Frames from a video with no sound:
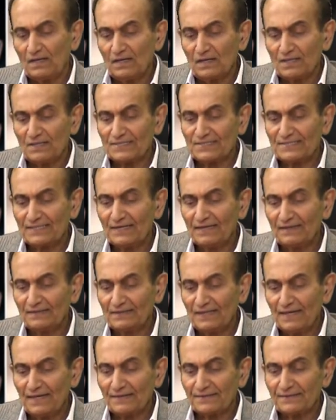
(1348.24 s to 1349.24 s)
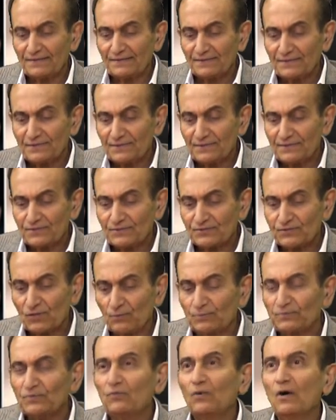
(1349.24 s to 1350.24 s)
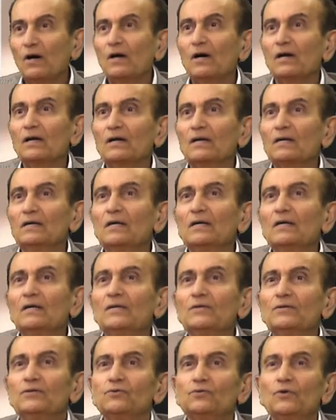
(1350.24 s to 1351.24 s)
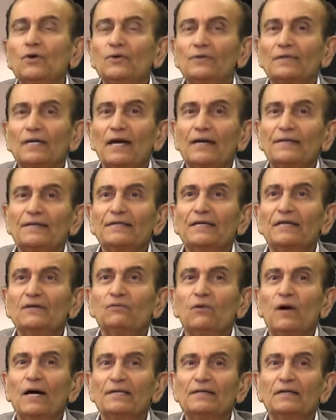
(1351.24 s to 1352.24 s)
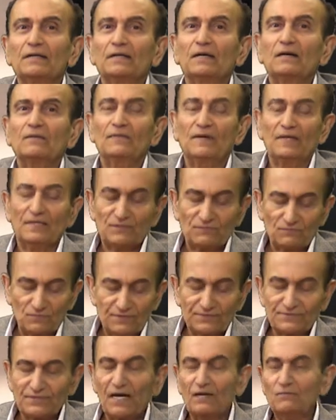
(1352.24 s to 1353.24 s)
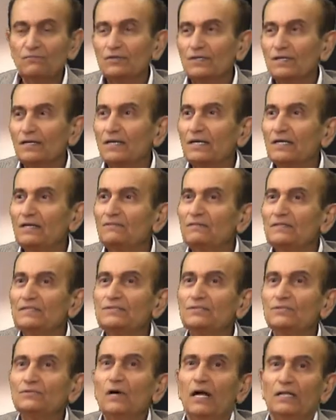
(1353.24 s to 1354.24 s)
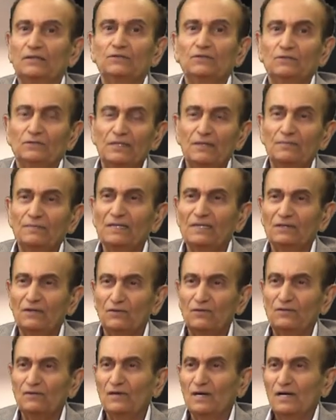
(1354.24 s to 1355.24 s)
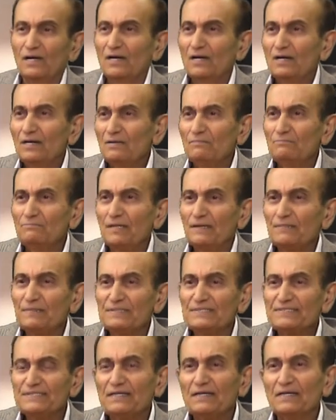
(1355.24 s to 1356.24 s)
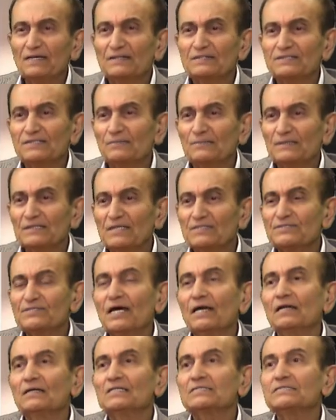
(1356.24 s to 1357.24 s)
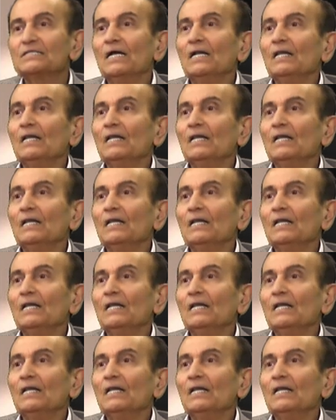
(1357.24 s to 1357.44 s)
saying that Stop the War do not get a wider coverage, which I would agree with you, although they've been on BBC and some other channels.